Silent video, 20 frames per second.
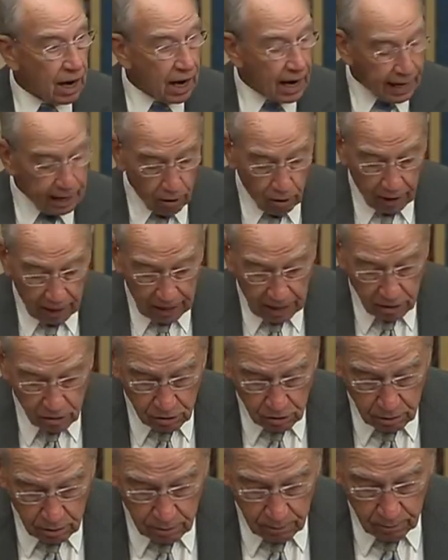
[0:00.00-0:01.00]

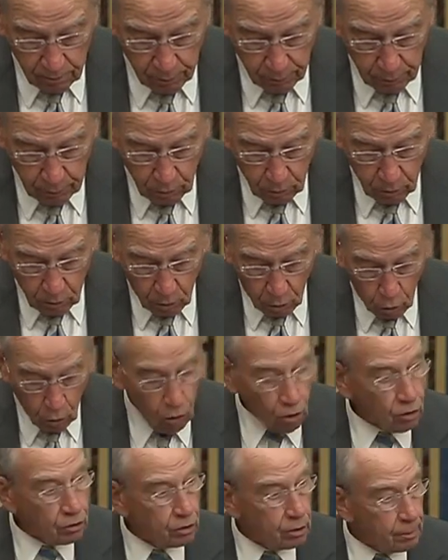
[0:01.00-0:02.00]
IRS
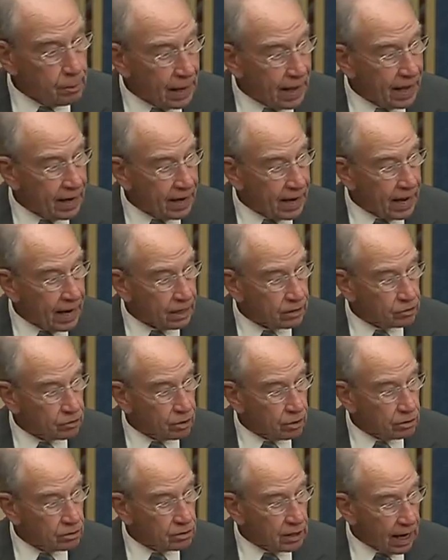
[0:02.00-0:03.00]
or to bad
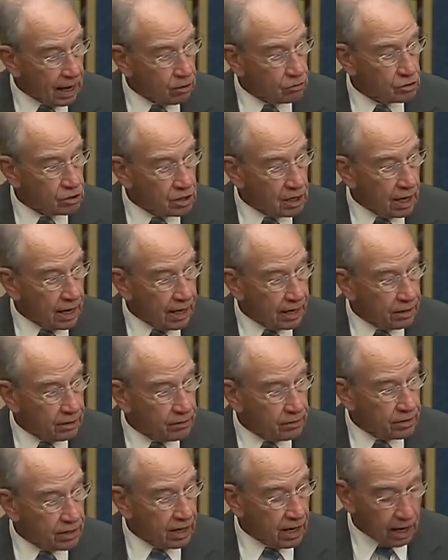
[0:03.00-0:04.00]
actors outside of the